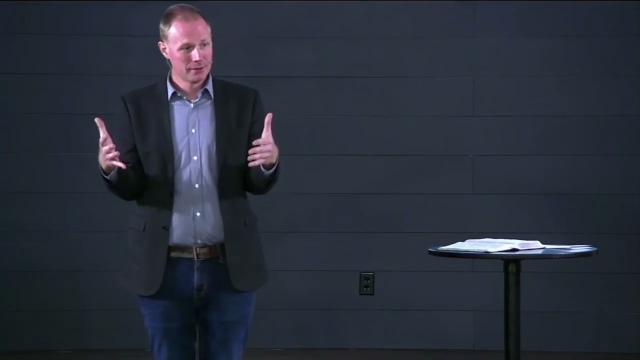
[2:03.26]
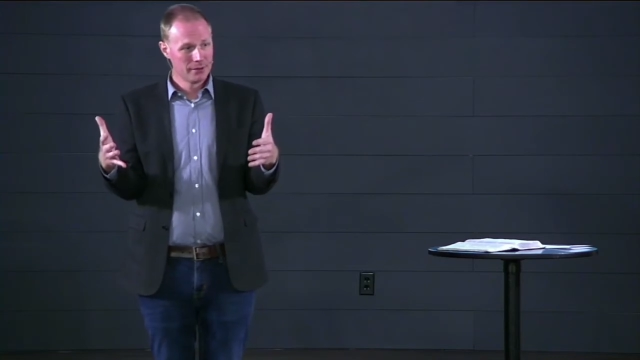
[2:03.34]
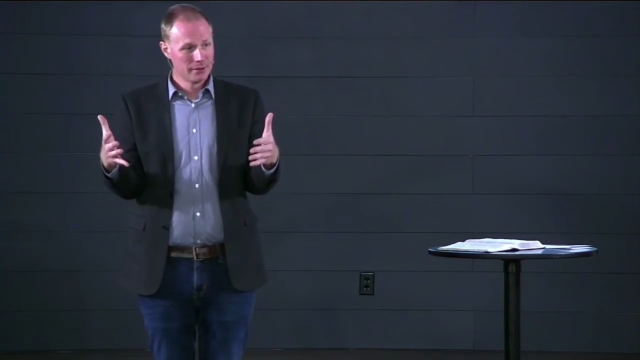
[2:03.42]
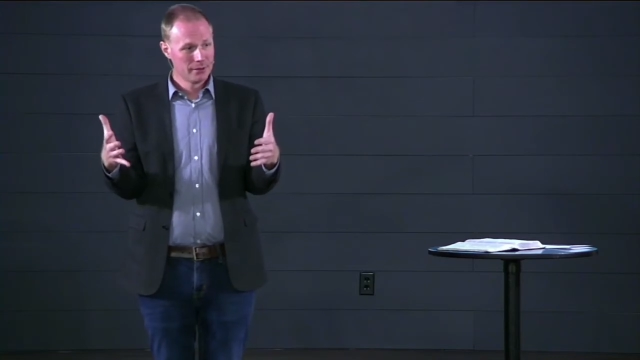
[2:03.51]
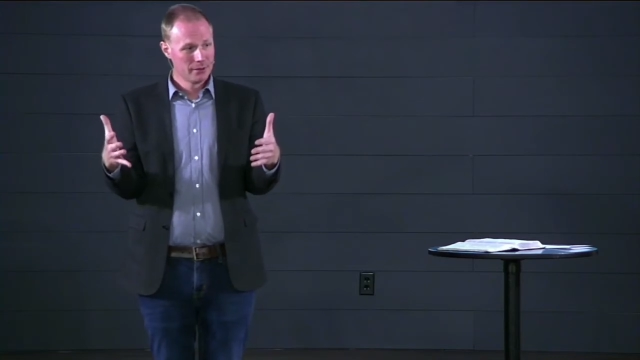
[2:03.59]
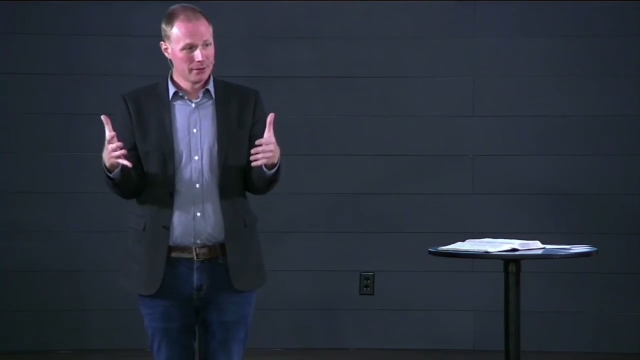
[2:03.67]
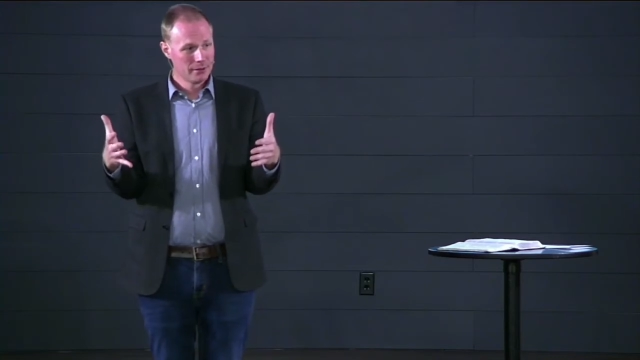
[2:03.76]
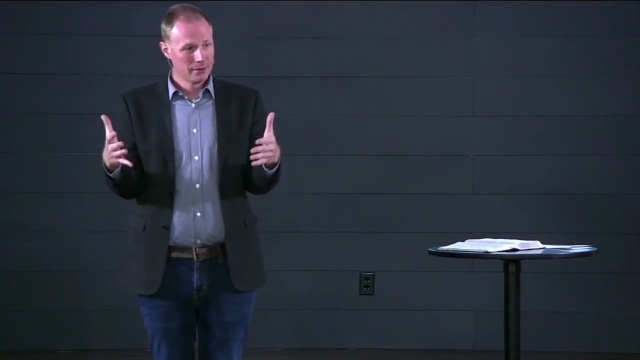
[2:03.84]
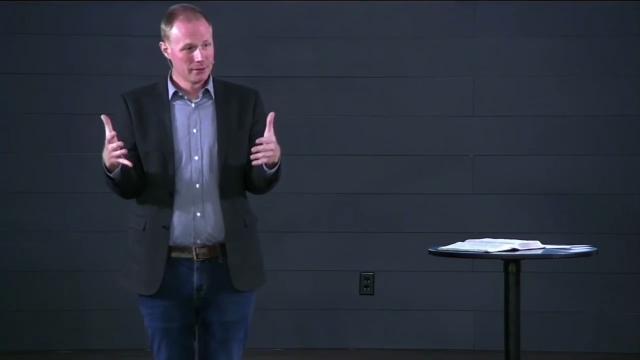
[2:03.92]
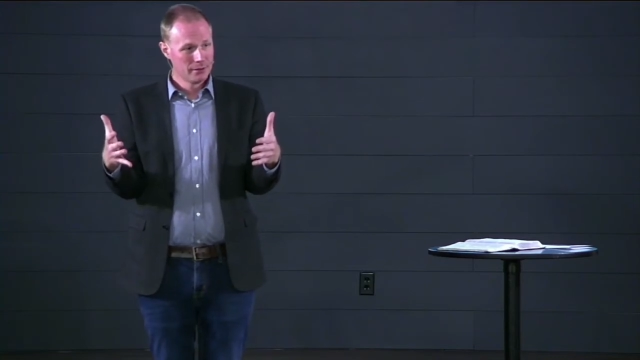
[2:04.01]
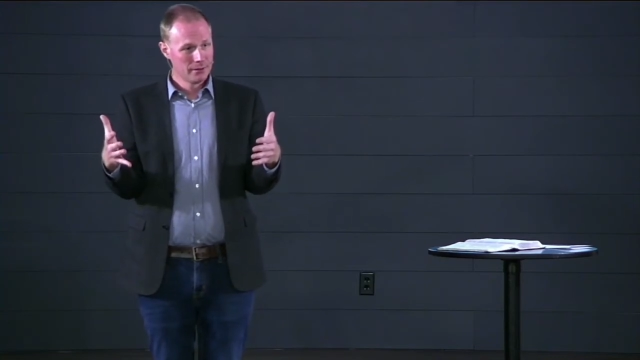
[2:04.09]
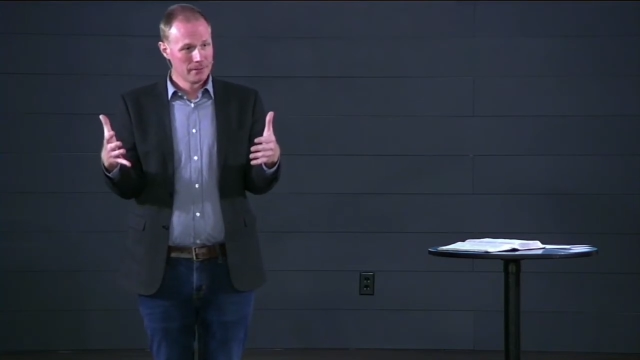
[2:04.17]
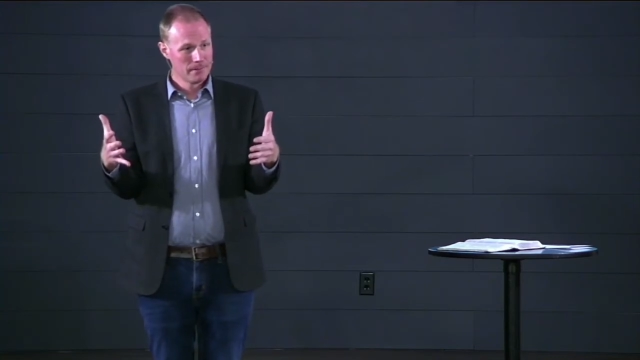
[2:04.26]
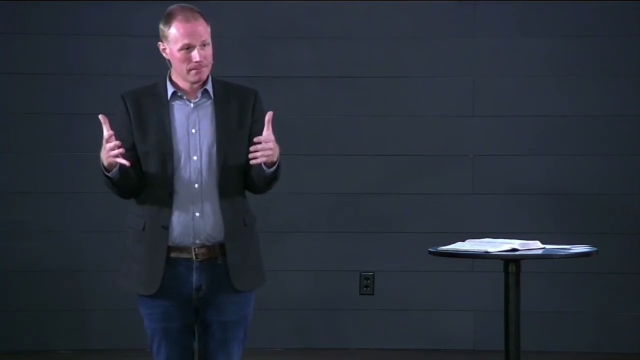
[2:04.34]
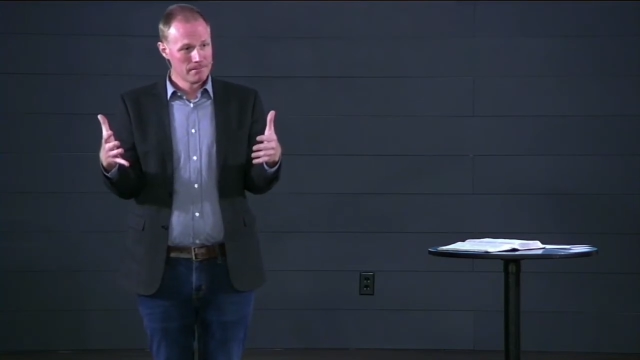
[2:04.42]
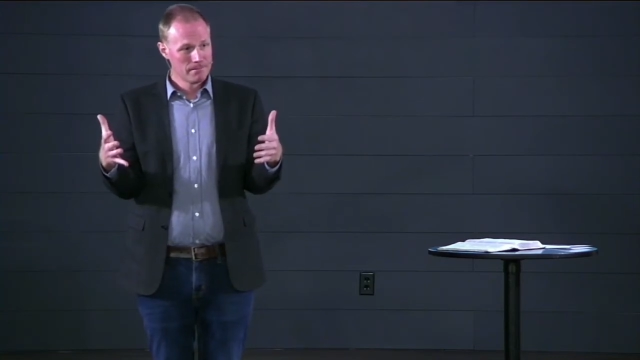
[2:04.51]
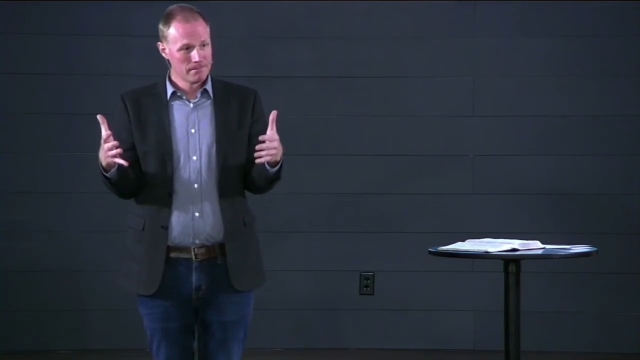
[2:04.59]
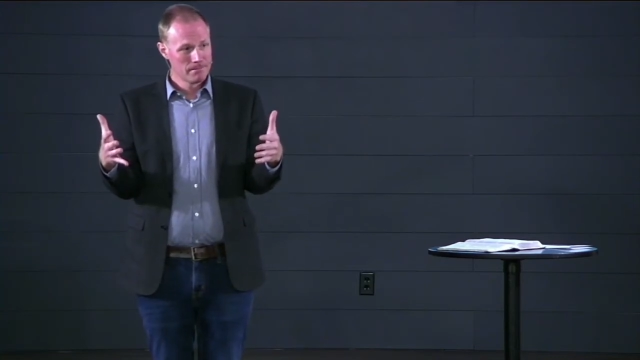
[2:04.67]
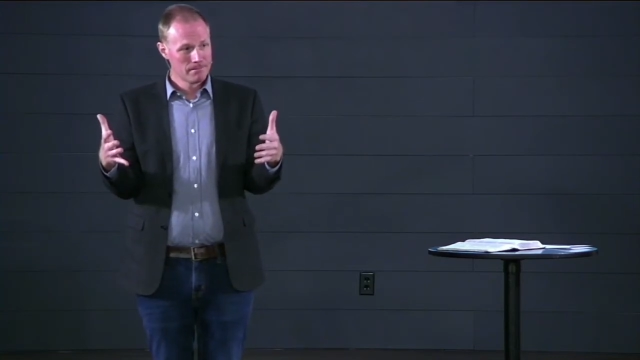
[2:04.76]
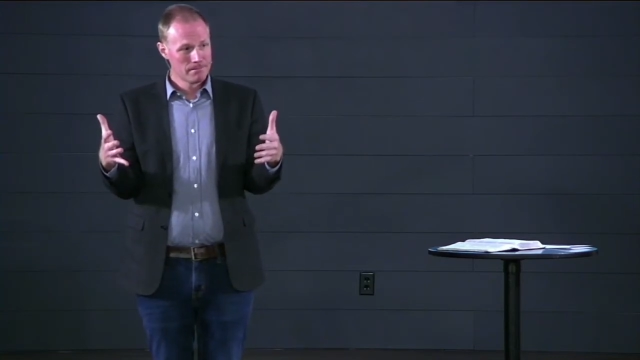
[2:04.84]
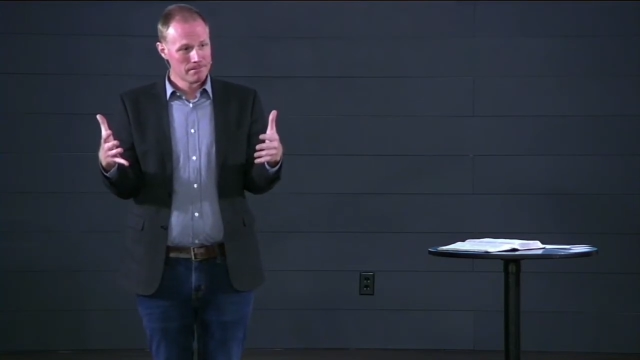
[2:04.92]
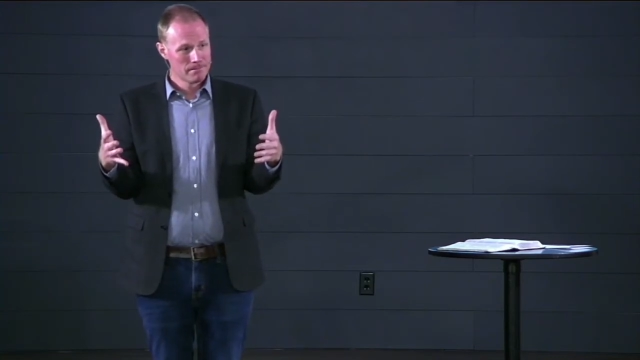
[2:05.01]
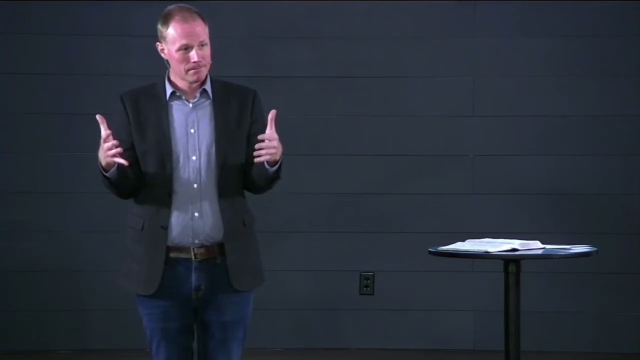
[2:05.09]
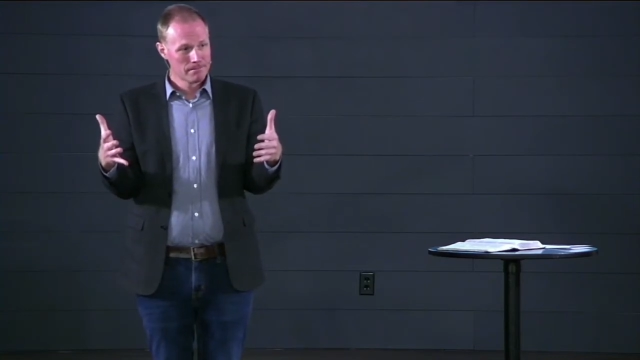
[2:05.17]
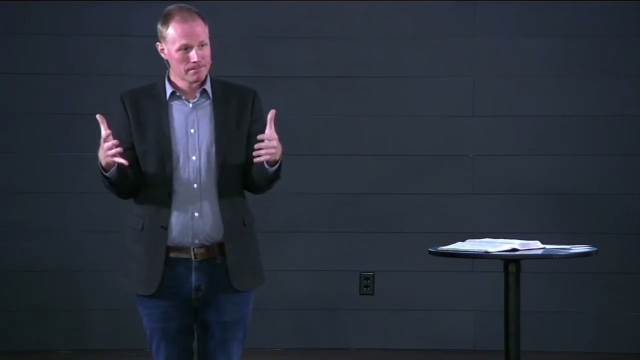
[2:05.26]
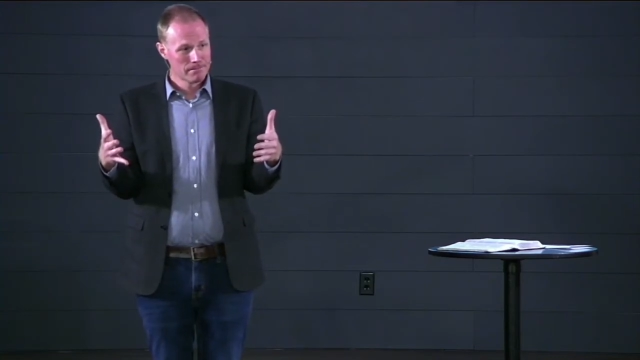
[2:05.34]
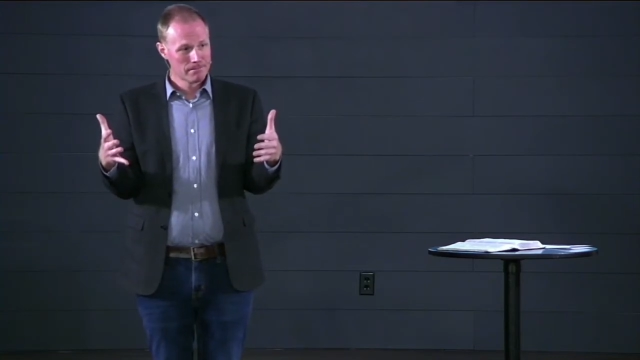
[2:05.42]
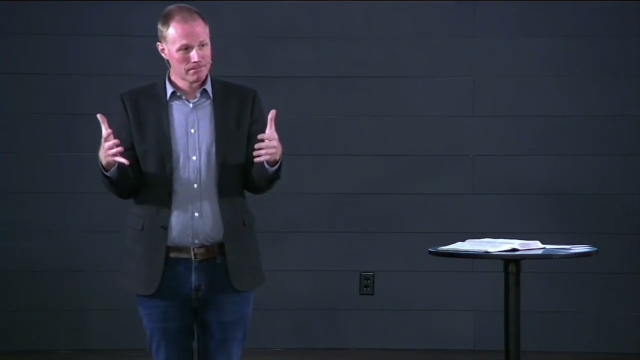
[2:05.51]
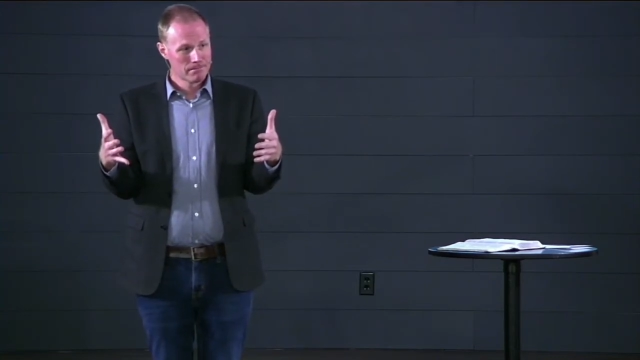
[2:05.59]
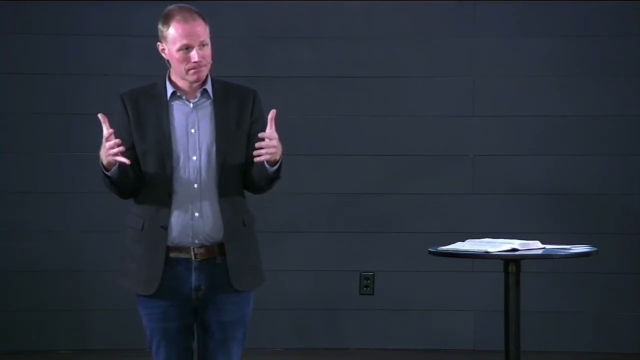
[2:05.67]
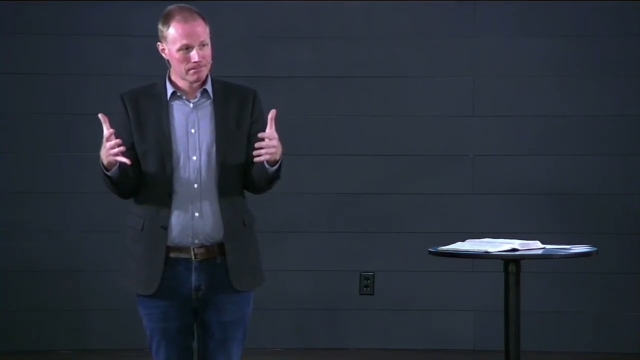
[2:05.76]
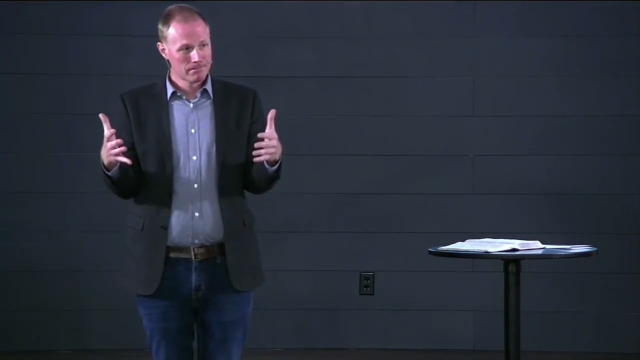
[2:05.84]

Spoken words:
[no speech]